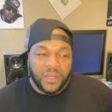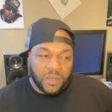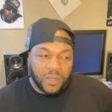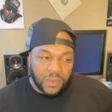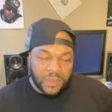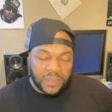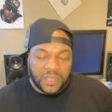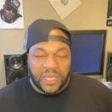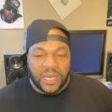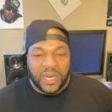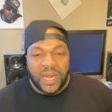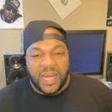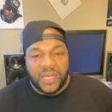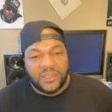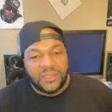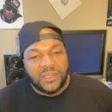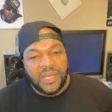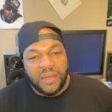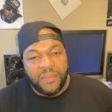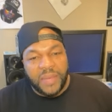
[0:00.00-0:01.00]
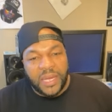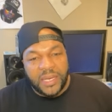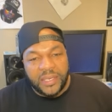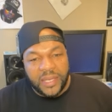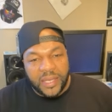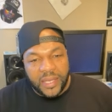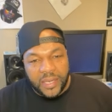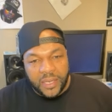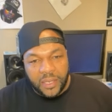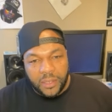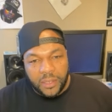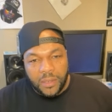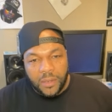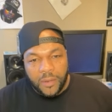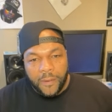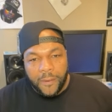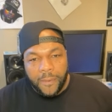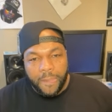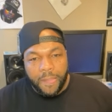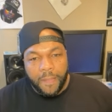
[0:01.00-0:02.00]
was the last time I did it.
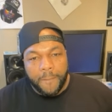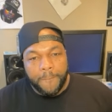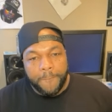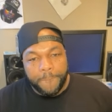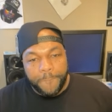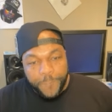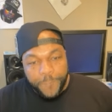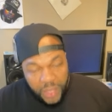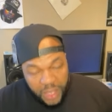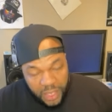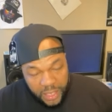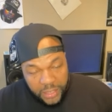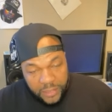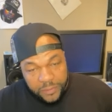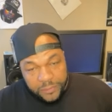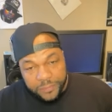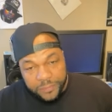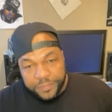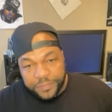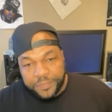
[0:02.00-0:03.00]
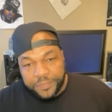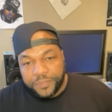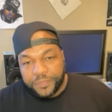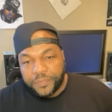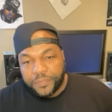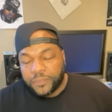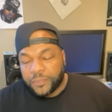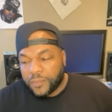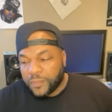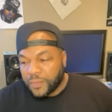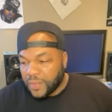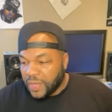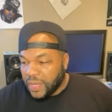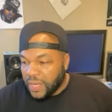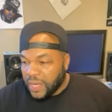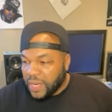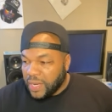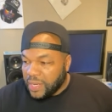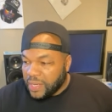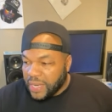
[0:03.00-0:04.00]
But
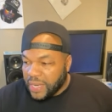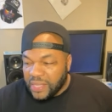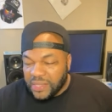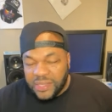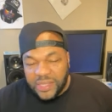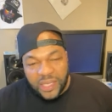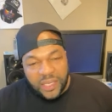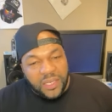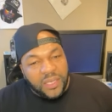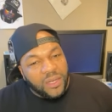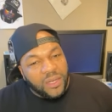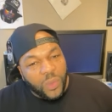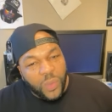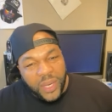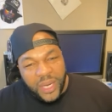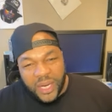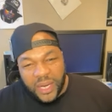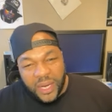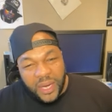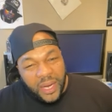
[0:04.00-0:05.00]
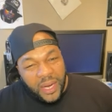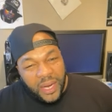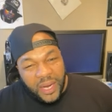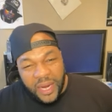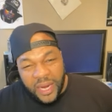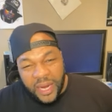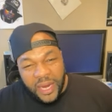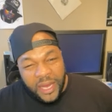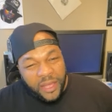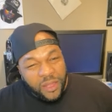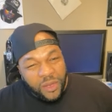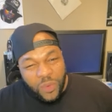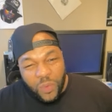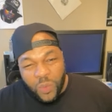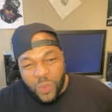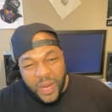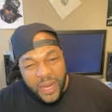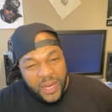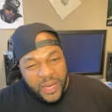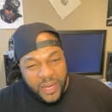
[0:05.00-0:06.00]
that shit could have went either
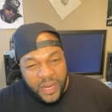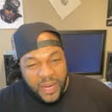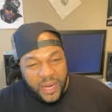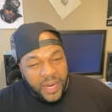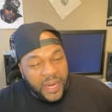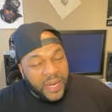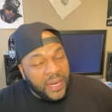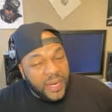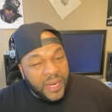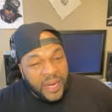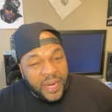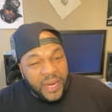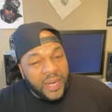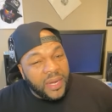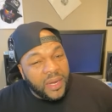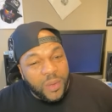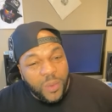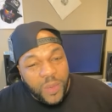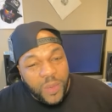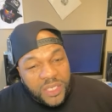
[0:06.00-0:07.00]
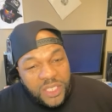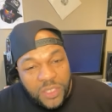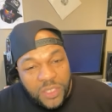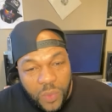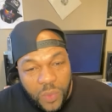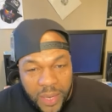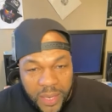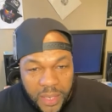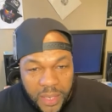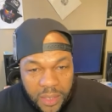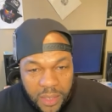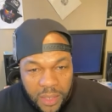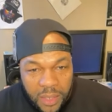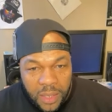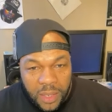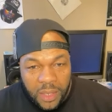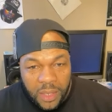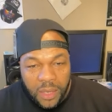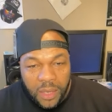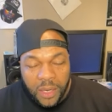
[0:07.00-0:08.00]
way, any, any which way,
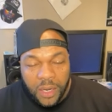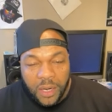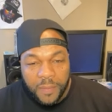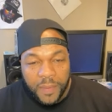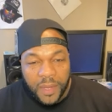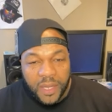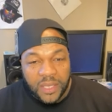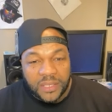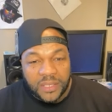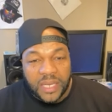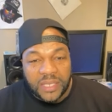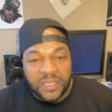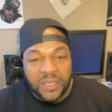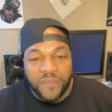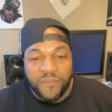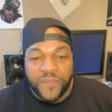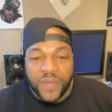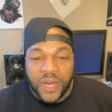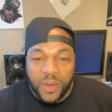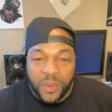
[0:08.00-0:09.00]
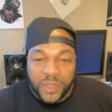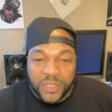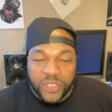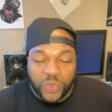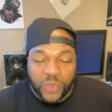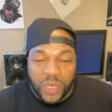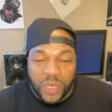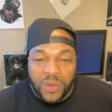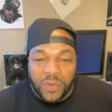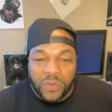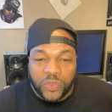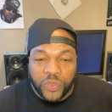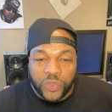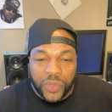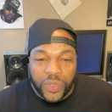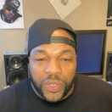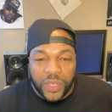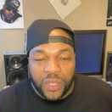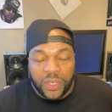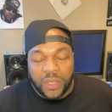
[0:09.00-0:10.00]
because that's a very strong
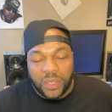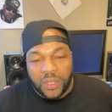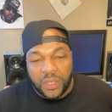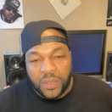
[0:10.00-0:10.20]
drug.